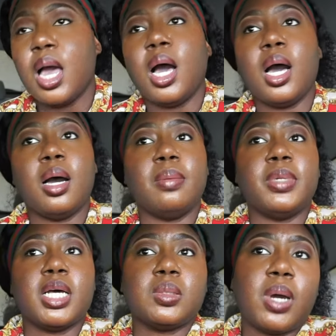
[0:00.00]
um
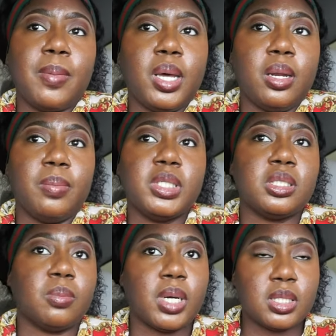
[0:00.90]
that's why i made a mission
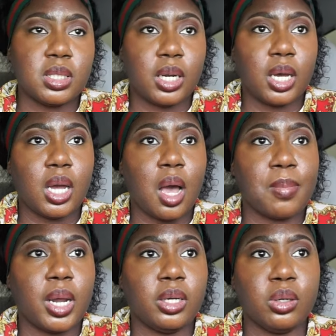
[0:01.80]
of mine today i'm
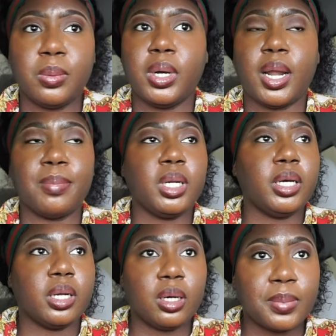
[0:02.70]
like you know what i'm gonna
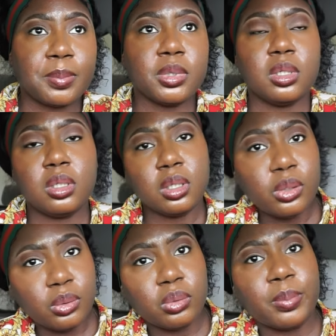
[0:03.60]
get up i'm gonna look
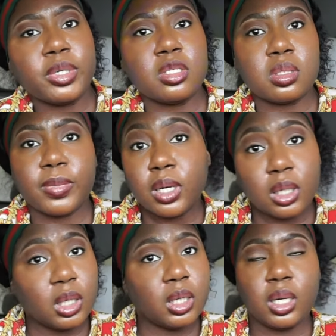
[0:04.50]
cute i'm gonna smell
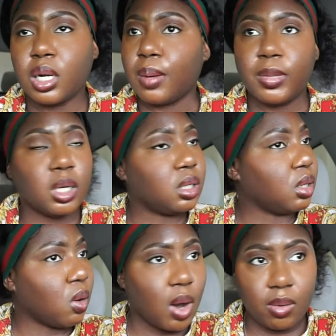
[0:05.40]
good and i'm gonna
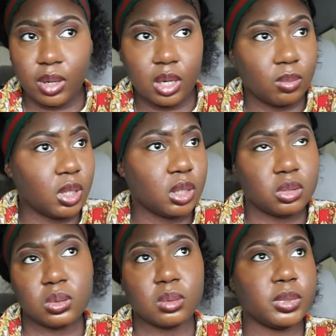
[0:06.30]
go out and i'm gonna
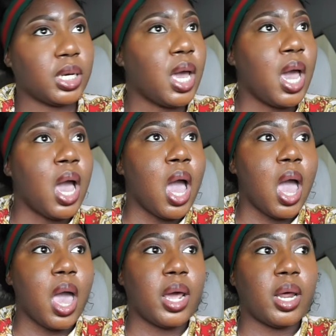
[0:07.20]
do something
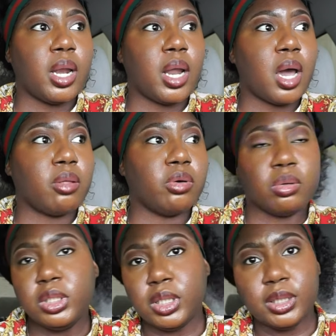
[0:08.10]
and the
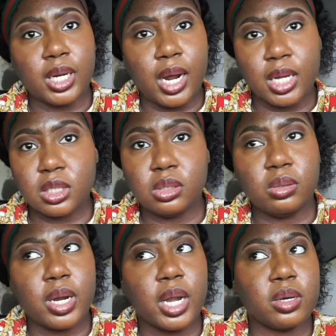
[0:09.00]
only thing that i had to
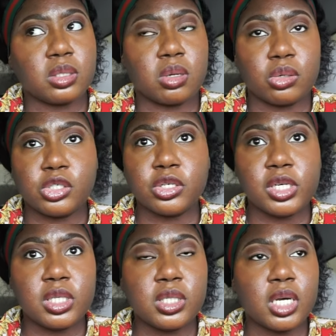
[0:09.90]
do right now is
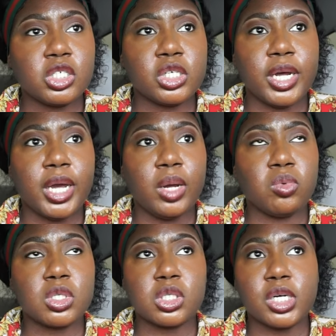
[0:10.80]
groceries yesterday
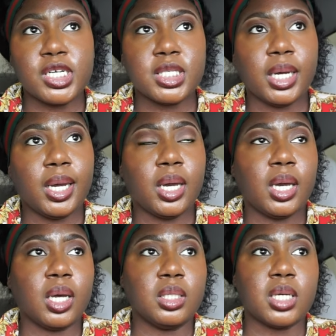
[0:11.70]
was thursday
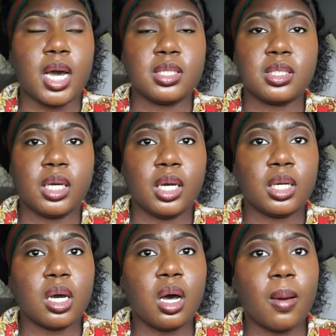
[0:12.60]
and i
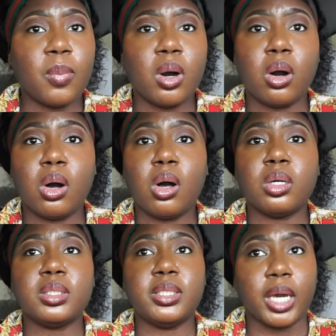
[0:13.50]
stayed up
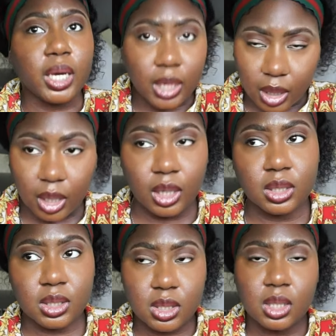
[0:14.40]
all day and
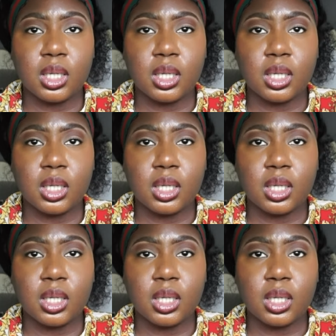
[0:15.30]
night